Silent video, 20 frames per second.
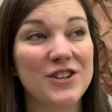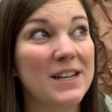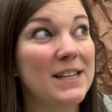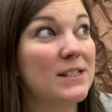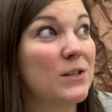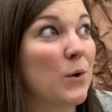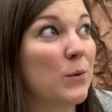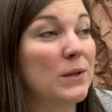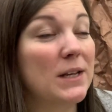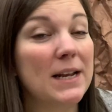He's
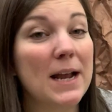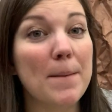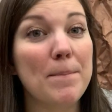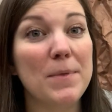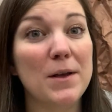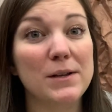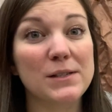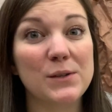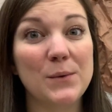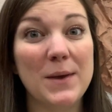holding it up
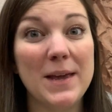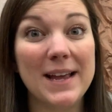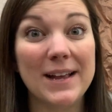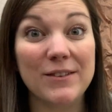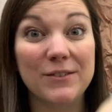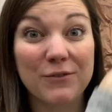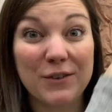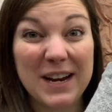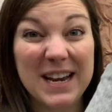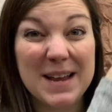there so he
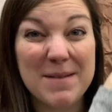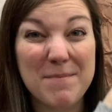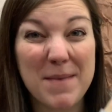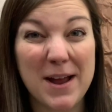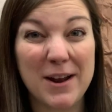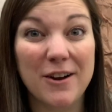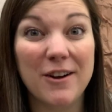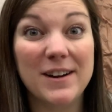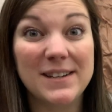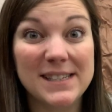can read it
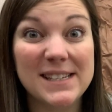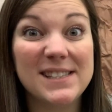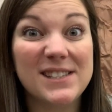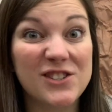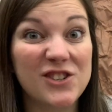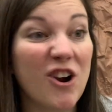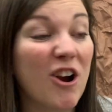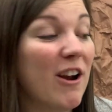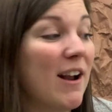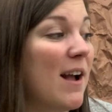better because it's
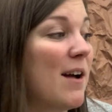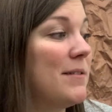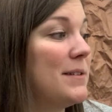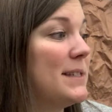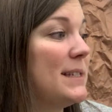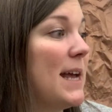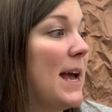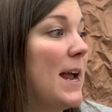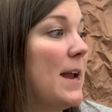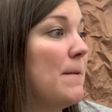dark
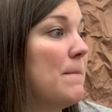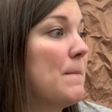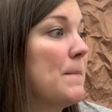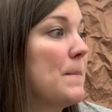outside.